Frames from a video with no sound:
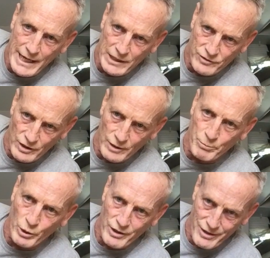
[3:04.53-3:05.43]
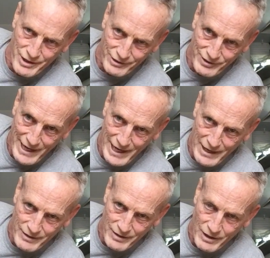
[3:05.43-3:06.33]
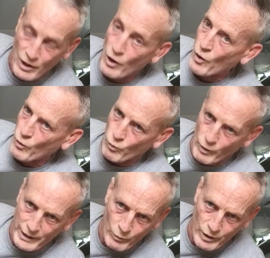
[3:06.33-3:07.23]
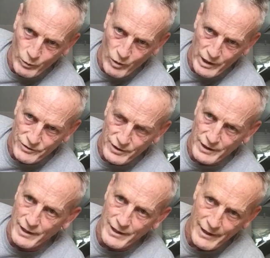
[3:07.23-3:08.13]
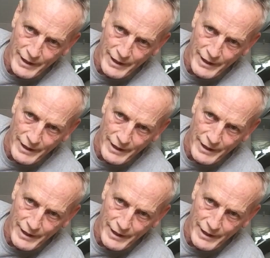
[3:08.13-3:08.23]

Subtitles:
He's going to put this hand right where he wants it